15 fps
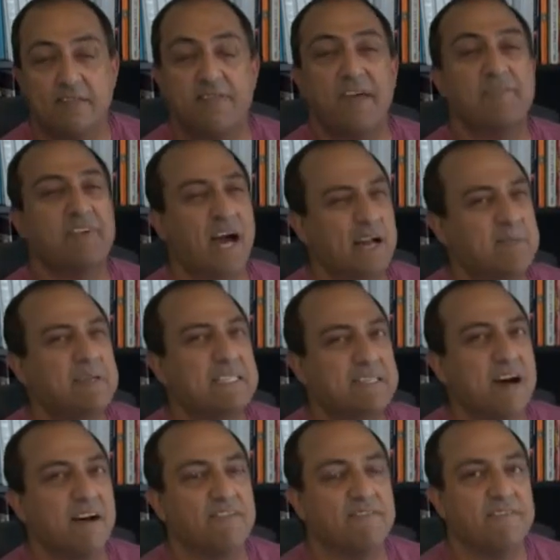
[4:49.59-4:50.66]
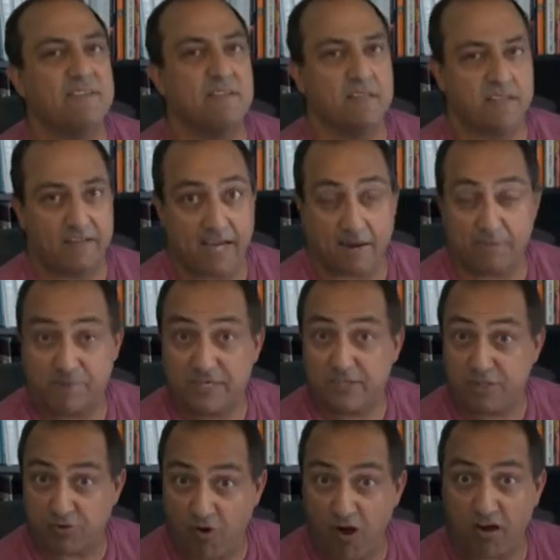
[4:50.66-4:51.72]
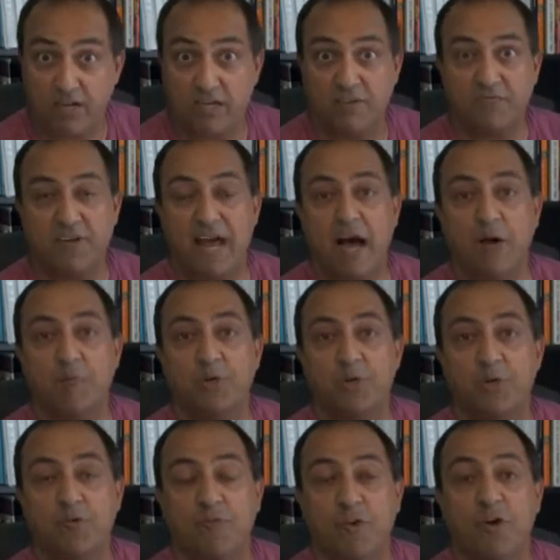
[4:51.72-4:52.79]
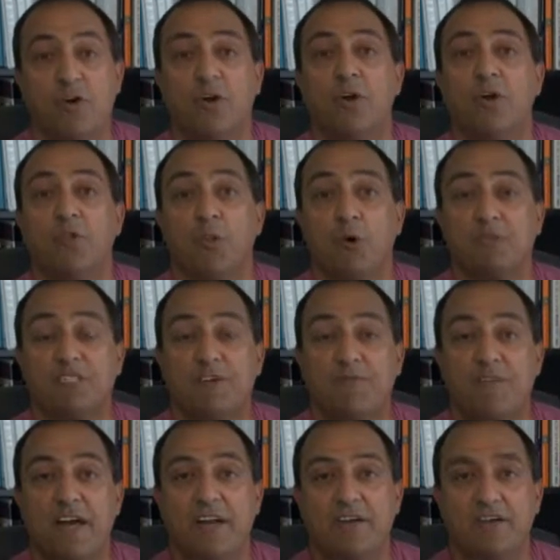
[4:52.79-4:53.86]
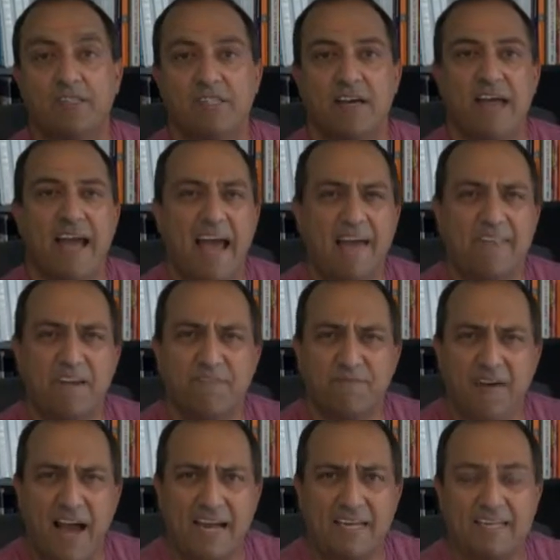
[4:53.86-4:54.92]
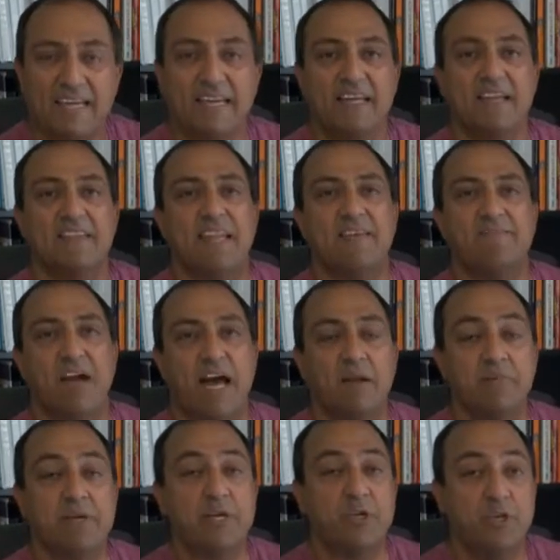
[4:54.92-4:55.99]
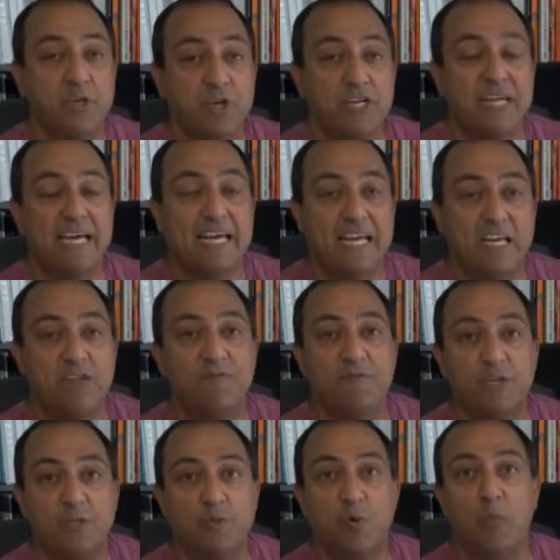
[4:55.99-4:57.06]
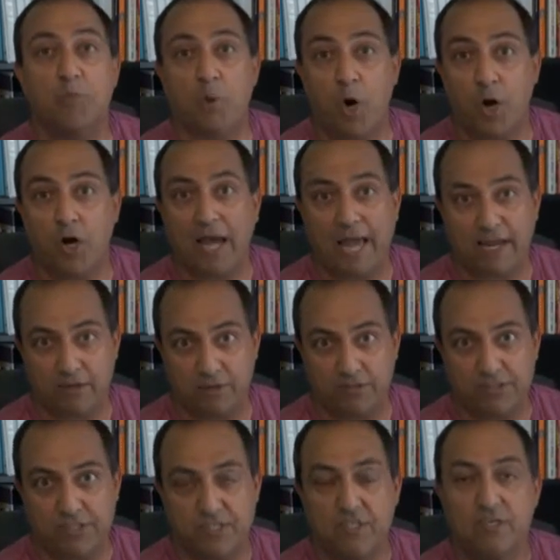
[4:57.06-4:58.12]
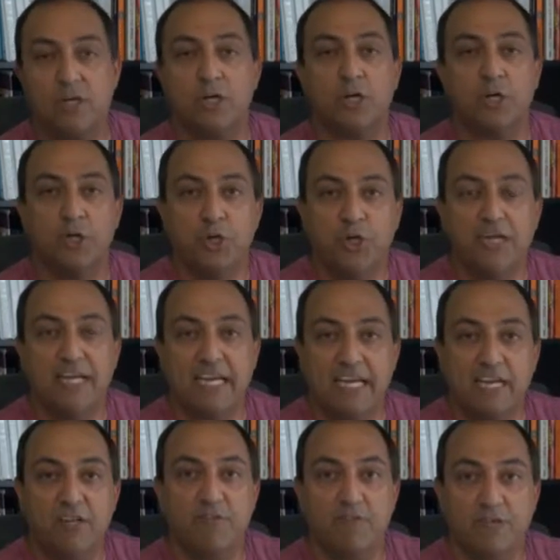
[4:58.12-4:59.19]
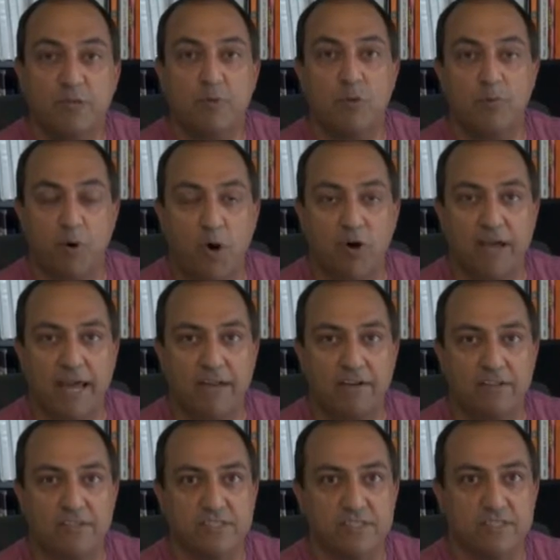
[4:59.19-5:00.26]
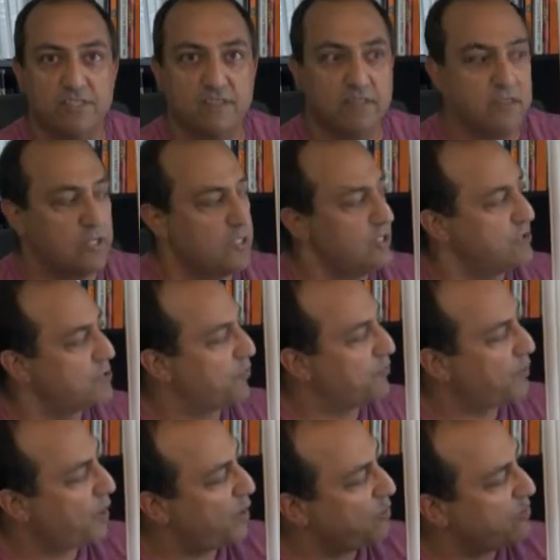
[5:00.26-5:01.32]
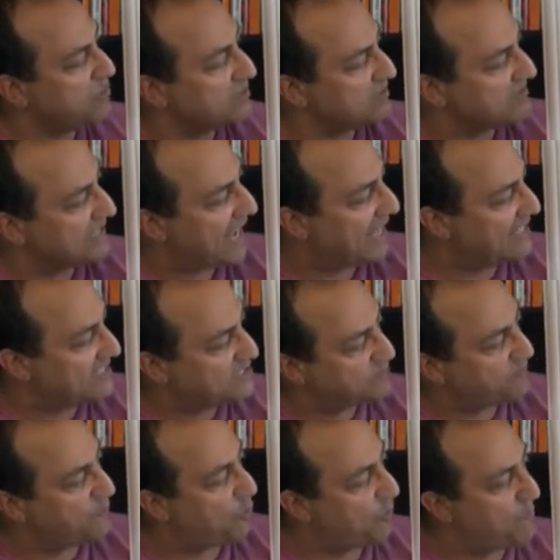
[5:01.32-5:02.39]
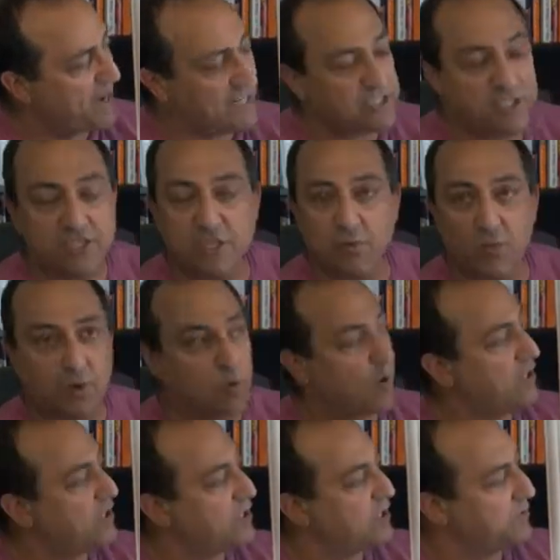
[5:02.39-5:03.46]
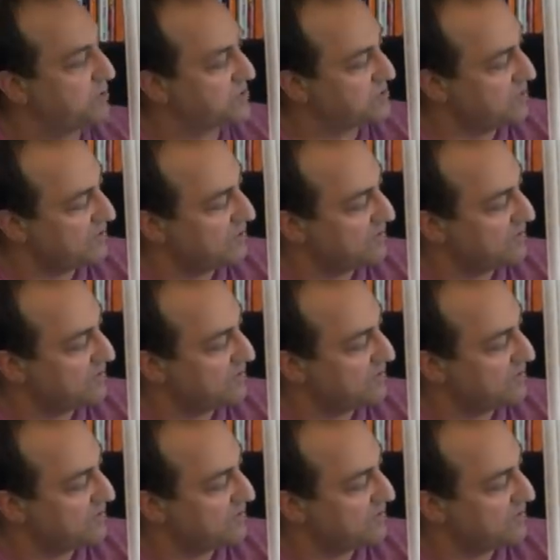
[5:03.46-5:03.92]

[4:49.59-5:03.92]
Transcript: They've got to be tough. They've got to be strong enough to outmaneuver those defenders. And then finally, they've got to be good individual ball handlers. Good individual ball handlers. So that is the formation that we're going to use.